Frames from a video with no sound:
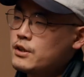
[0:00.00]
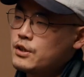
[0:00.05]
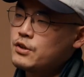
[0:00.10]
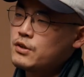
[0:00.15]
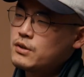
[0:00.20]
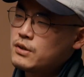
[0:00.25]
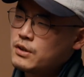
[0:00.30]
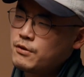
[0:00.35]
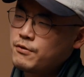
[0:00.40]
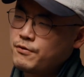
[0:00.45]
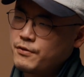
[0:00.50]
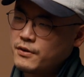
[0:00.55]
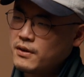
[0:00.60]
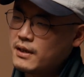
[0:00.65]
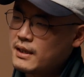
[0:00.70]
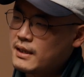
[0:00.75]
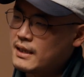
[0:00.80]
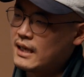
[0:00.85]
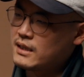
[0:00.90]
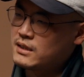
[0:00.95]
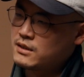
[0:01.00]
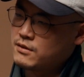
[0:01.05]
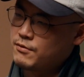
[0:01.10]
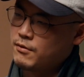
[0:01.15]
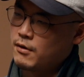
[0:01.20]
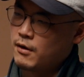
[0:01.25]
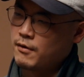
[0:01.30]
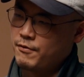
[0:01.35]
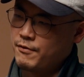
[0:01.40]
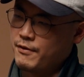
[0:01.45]
Do you feel like that's
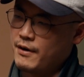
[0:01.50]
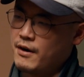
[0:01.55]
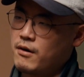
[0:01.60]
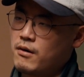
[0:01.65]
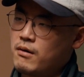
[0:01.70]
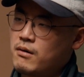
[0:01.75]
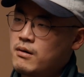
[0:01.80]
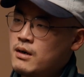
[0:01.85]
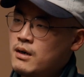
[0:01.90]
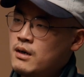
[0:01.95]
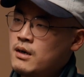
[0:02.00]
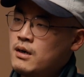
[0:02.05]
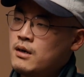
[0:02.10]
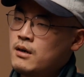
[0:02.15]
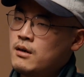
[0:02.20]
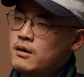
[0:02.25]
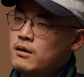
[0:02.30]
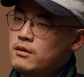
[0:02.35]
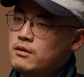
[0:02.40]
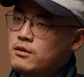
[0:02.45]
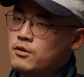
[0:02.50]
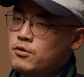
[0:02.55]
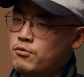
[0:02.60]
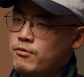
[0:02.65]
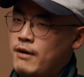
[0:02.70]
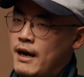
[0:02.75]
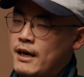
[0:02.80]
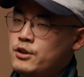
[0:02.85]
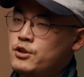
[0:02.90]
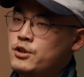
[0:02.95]
a fair
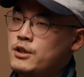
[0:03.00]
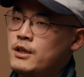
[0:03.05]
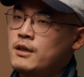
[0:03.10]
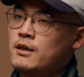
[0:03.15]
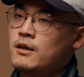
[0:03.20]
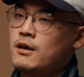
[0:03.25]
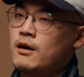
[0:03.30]
direction